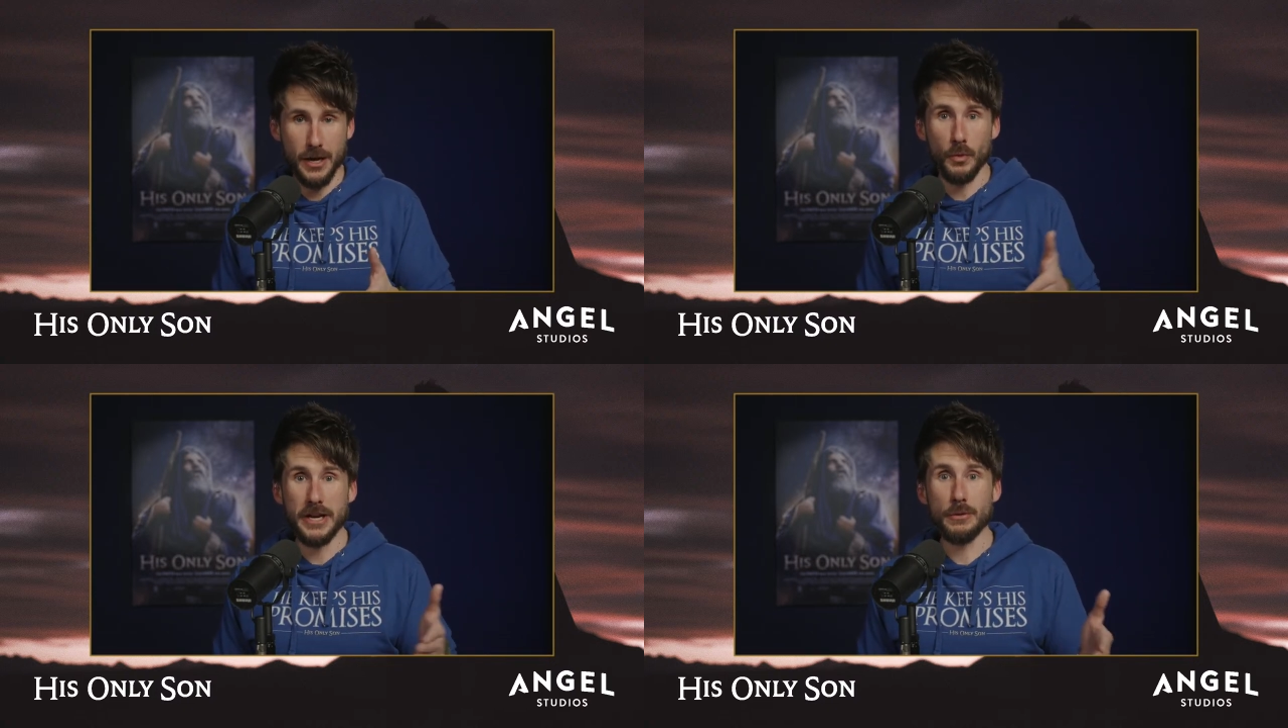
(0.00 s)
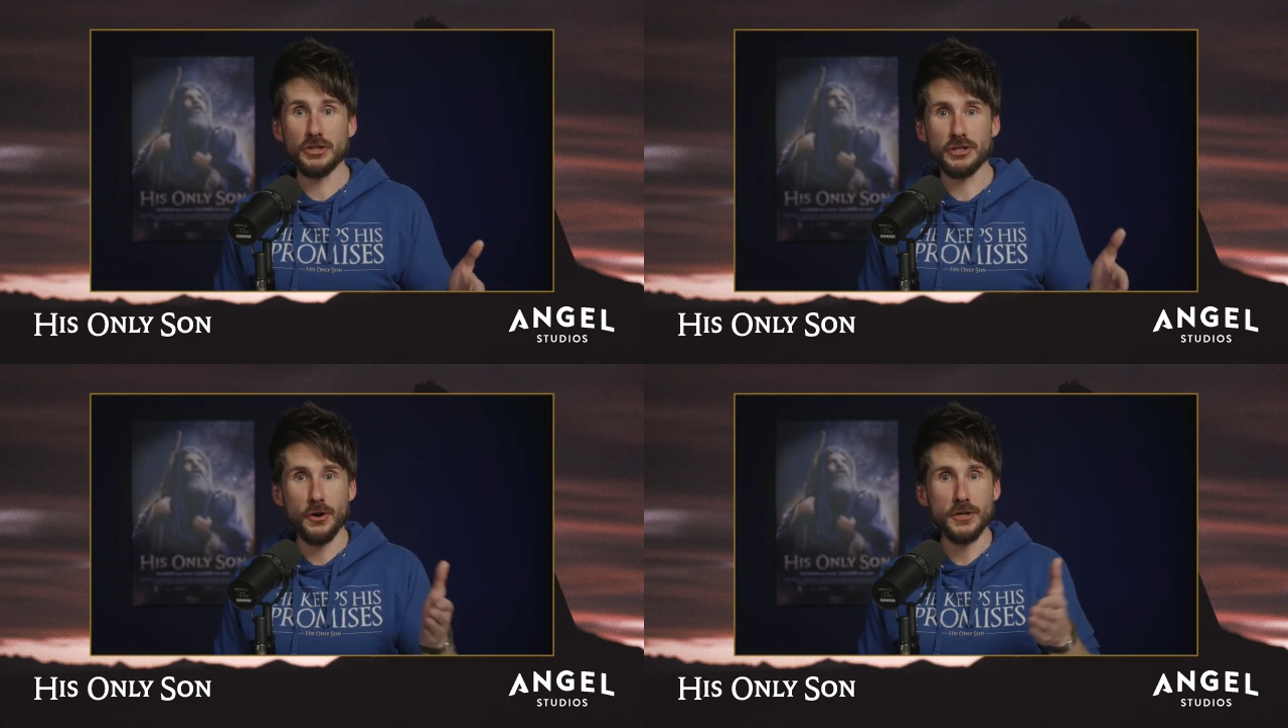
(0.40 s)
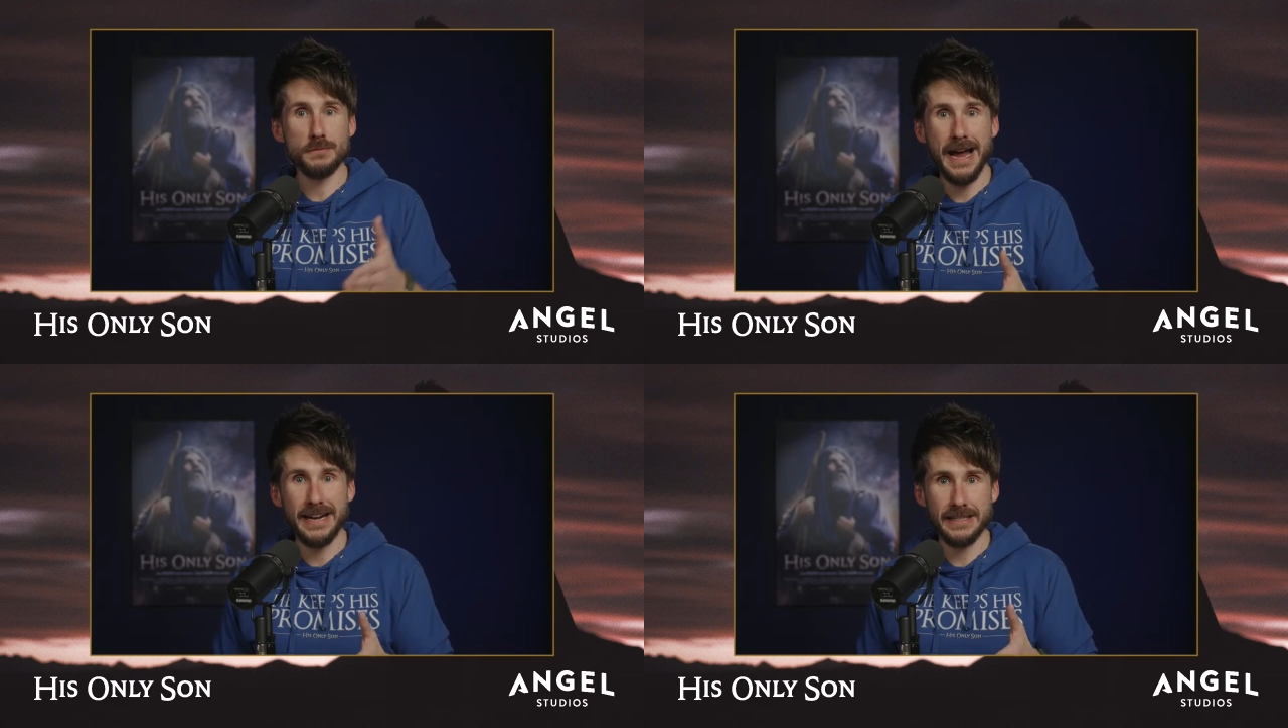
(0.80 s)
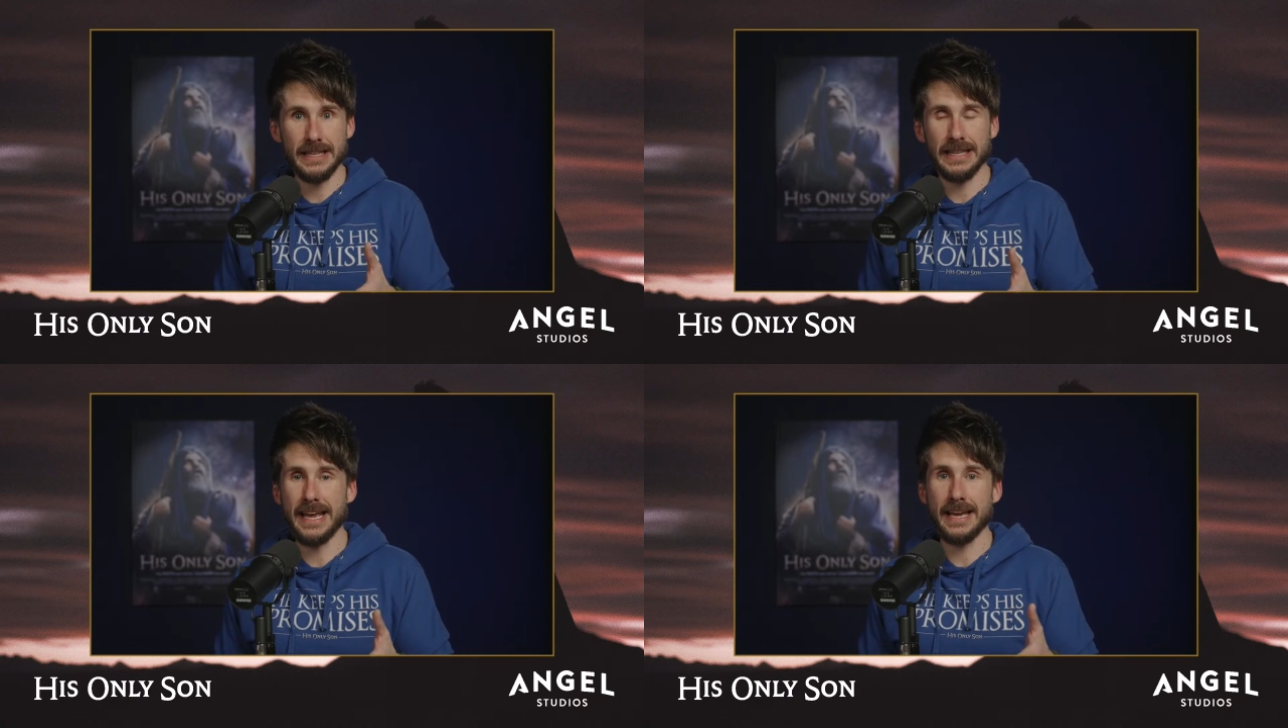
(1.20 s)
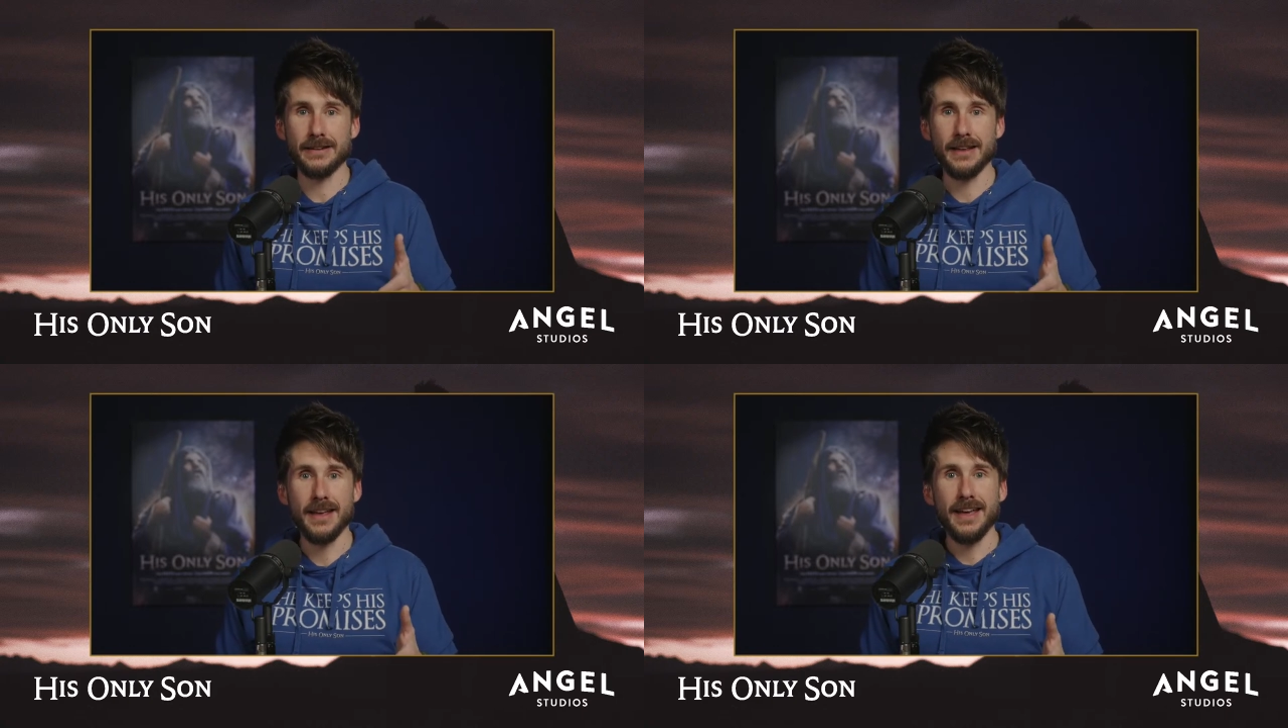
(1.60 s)
when he returns back to the
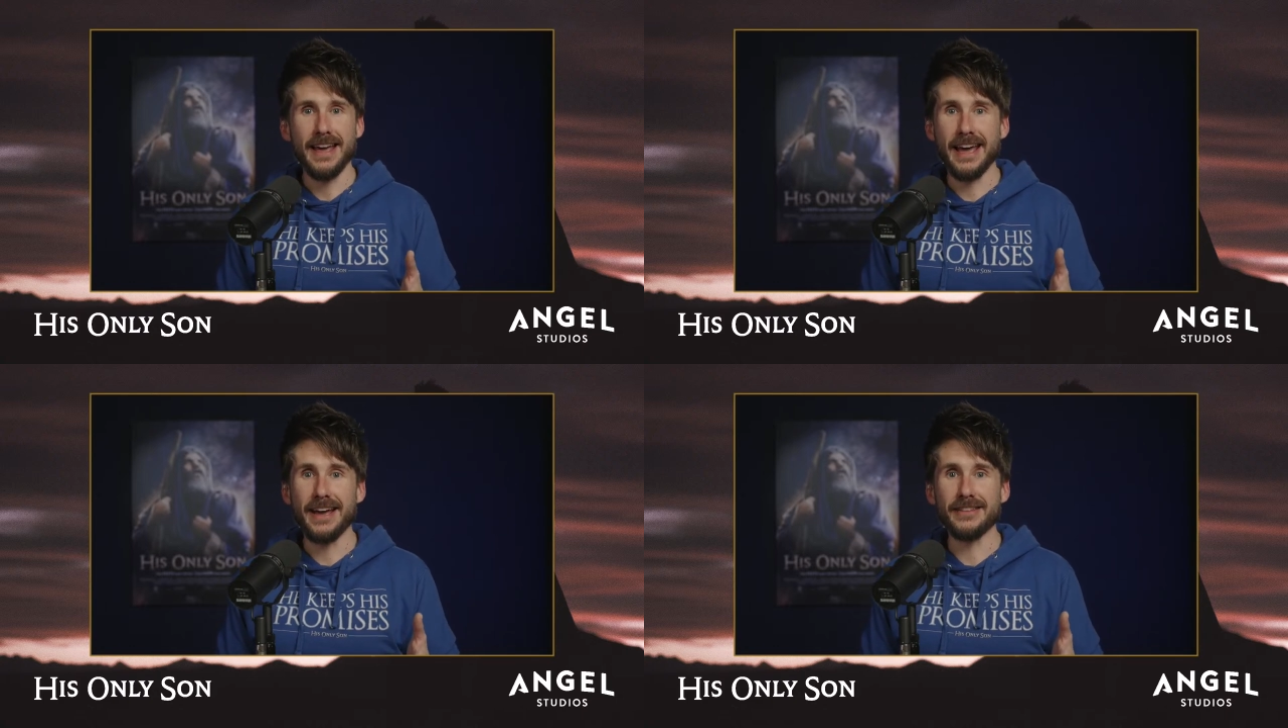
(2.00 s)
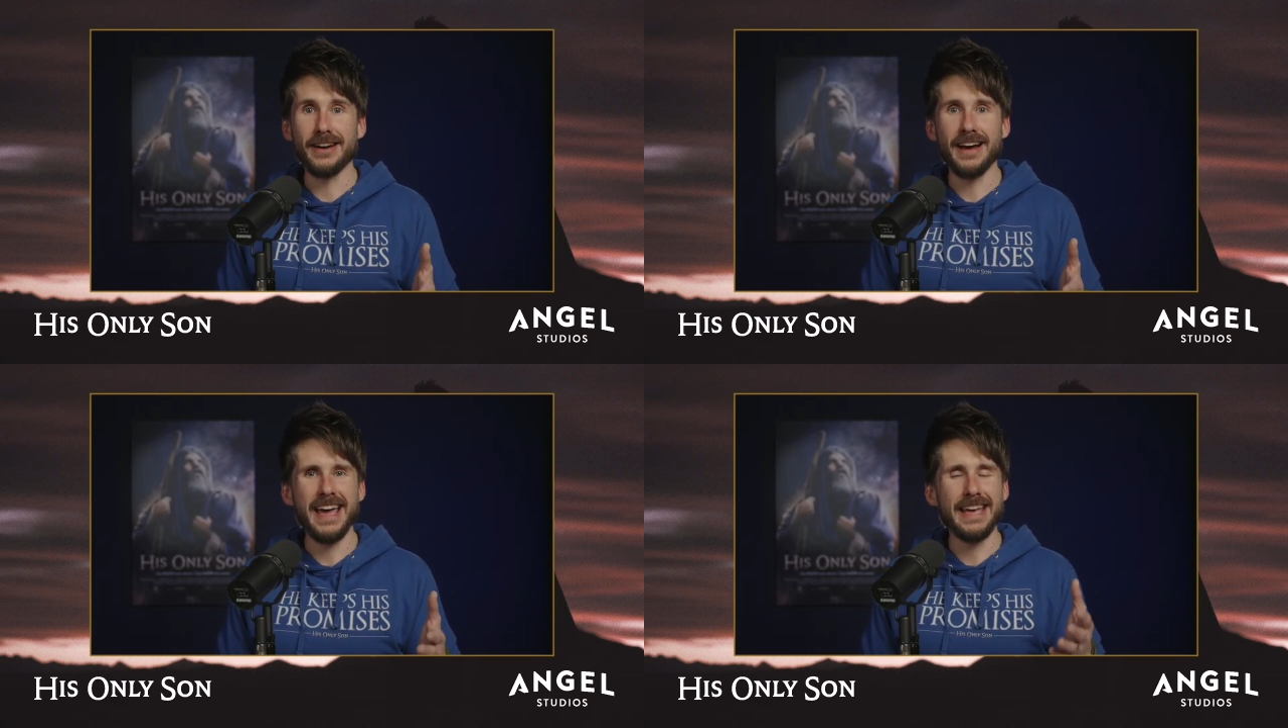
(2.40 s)
land and uh,